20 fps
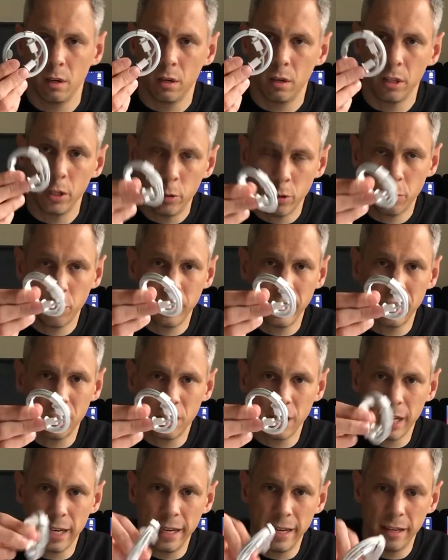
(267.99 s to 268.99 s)

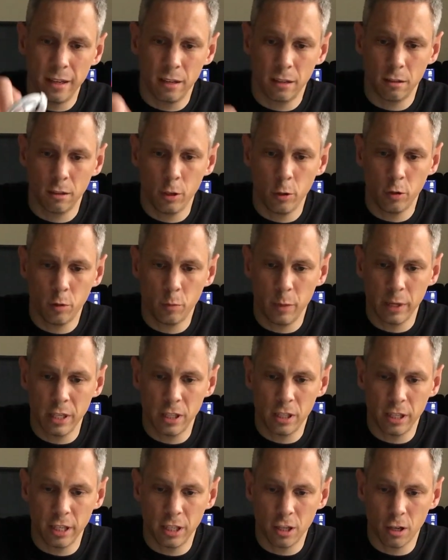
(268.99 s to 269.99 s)
USB-C to
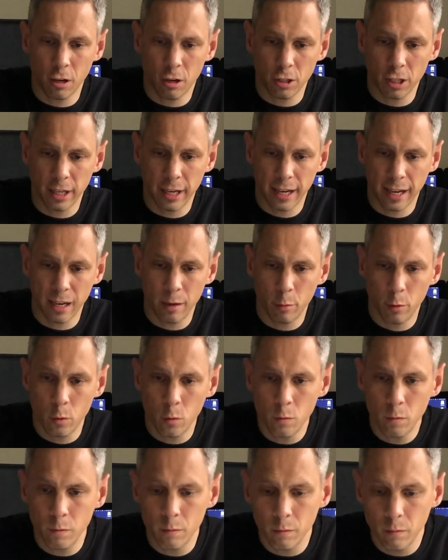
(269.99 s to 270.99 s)
USB-C charging cable